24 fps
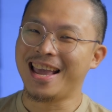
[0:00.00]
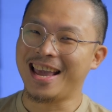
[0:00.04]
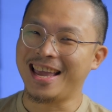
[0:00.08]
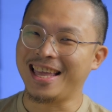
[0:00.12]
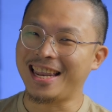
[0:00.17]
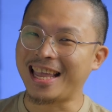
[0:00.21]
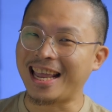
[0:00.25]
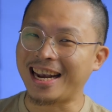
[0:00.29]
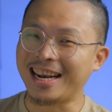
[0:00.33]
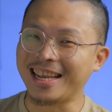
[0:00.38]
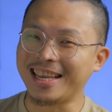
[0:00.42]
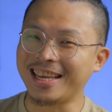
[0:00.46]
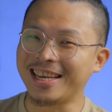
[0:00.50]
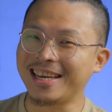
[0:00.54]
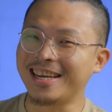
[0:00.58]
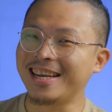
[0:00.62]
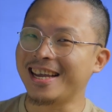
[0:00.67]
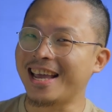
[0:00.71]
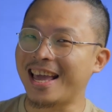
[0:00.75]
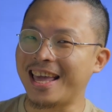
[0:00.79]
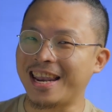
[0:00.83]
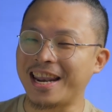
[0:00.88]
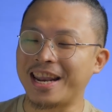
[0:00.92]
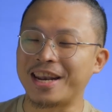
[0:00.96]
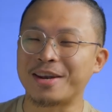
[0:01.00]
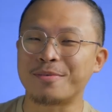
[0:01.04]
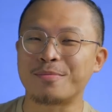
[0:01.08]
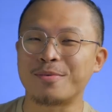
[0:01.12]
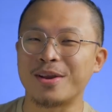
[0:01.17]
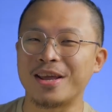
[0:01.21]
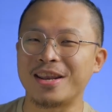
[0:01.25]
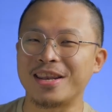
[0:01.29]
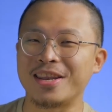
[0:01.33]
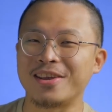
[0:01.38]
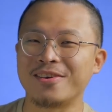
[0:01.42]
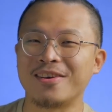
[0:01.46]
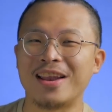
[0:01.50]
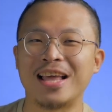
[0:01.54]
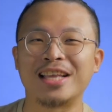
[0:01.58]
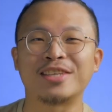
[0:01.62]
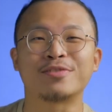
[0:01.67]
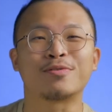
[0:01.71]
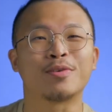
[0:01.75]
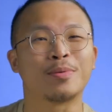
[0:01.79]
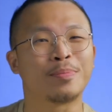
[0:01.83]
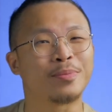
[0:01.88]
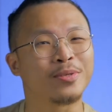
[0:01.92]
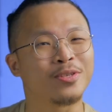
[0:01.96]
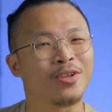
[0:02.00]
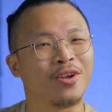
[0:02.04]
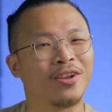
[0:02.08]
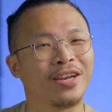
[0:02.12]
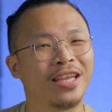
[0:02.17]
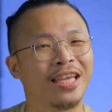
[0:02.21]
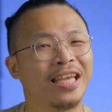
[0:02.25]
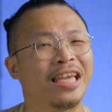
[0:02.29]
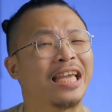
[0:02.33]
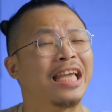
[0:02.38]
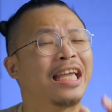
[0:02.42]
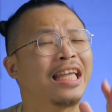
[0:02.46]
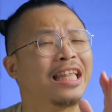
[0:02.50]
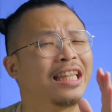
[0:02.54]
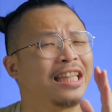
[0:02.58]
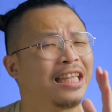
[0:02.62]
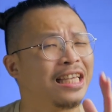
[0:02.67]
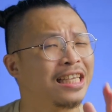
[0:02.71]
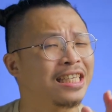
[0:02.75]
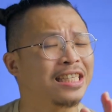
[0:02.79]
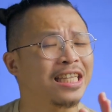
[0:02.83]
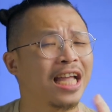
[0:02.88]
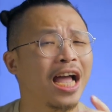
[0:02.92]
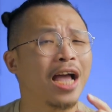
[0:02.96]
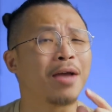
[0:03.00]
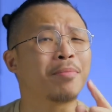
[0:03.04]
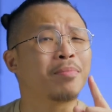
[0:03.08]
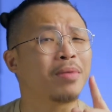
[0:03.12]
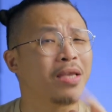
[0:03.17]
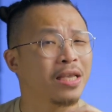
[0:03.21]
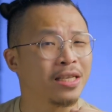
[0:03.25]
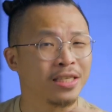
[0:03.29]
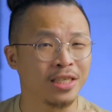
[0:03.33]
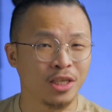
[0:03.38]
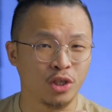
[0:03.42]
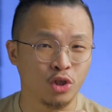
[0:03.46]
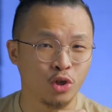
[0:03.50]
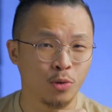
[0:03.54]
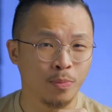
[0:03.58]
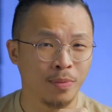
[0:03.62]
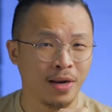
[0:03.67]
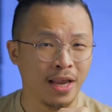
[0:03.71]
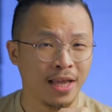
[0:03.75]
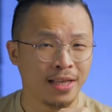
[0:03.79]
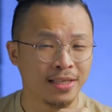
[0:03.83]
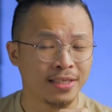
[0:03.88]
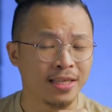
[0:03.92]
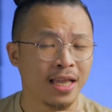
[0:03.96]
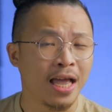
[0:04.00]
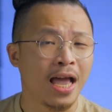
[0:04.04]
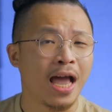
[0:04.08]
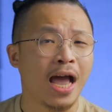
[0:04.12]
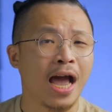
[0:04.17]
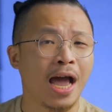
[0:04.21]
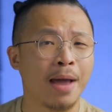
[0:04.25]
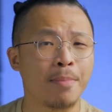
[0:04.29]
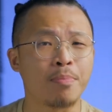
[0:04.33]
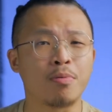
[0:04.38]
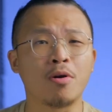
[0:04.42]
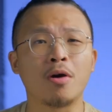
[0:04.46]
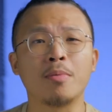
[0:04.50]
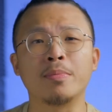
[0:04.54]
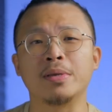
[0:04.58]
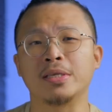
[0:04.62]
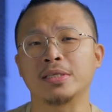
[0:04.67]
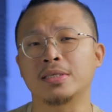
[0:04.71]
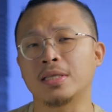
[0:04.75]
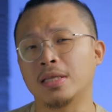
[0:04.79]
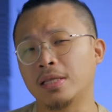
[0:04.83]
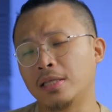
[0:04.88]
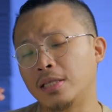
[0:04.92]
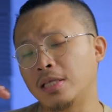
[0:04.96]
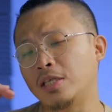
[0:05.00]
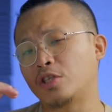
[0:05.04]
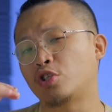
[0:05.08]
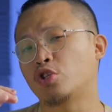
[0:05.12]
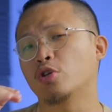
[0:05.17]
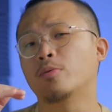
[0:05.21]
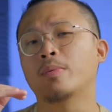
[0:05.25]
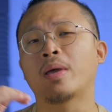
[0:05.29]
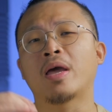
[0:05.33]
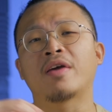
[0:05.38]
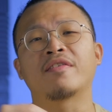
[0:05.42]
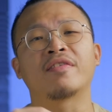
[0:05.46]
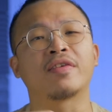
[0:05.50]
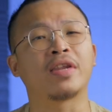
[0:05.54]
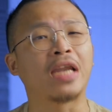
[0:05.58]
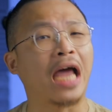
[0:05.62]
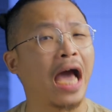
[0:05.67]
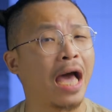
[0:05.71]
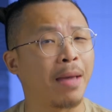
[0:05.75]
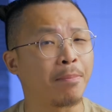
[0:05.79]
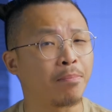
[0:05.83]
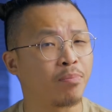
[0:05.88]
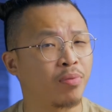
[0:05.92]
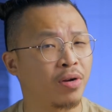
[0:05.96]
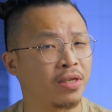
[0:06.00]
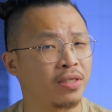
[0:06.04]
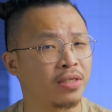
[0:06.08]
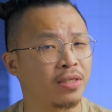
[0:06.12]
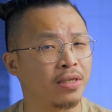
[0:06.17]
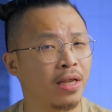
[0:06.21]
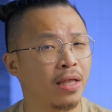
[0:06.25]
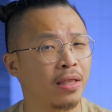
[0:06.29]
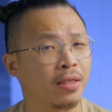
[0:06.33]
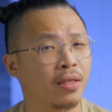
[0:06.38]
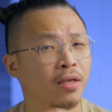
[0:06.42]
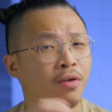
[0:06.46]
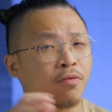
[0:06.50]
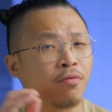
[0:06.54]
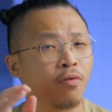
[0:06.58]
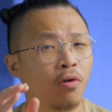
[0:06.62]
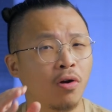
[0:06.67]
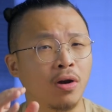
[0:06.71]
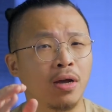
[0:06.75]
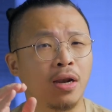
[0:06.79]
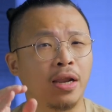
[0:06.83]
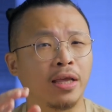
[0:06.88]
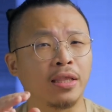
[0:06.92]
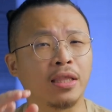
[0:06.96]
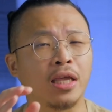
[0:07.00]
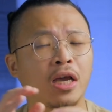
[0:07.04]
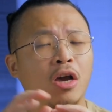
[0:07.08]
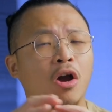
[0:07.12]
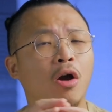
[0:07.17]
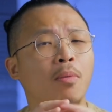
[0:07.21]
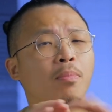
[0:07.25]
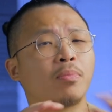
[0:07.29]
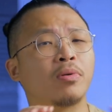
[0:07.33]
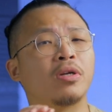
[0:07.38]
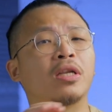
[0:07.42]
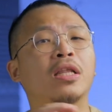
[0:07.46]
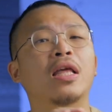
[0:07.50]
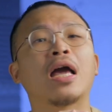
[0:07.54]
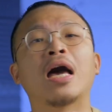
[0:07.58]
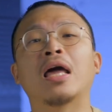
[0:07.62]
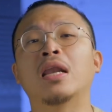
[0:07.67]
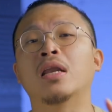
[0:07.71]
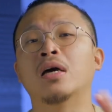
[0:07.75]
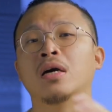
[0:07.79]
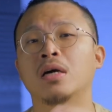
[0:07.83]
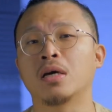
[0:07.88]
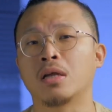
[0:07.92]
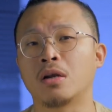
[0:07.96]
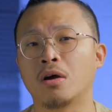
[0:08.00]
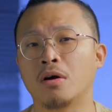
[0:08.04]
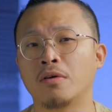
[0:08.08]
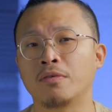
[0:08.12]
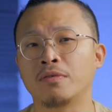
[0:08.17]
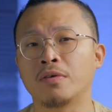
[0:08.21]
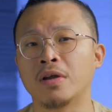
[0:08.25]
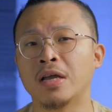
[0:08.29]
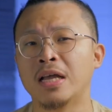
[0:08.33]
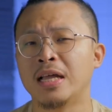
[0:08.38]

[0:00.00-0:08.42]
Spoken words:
Another year, another brand new lens from Sony. This time it's a zoom lens. I promise this zoom have an unprecedented focal length that completely unheard of.